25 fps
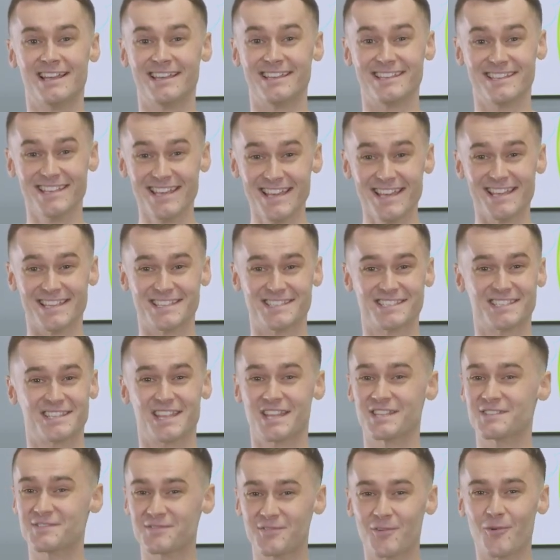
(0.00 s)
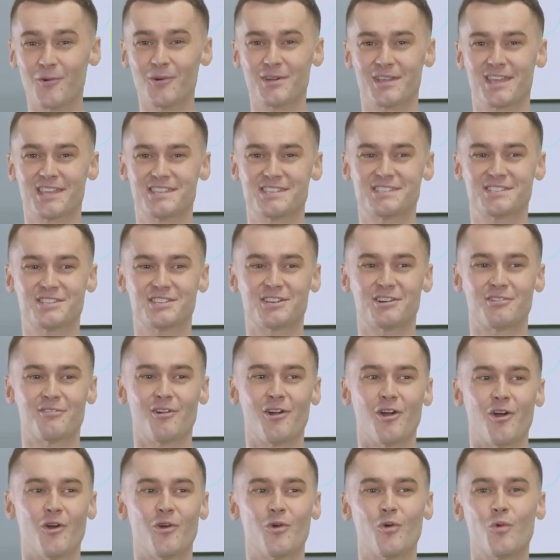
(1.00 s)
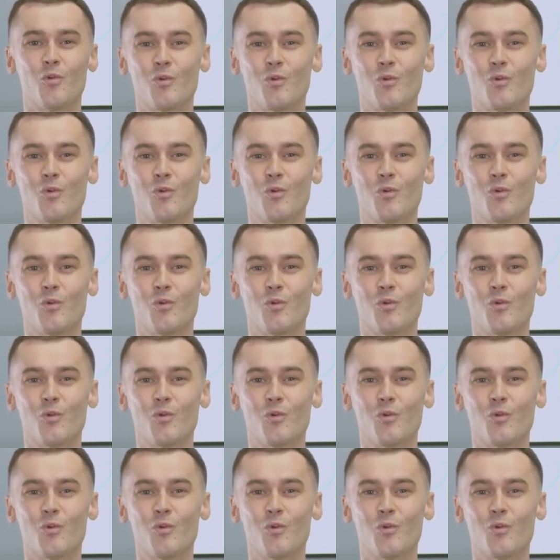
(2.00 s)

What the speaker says: Yes, that's 4 yeses in a row.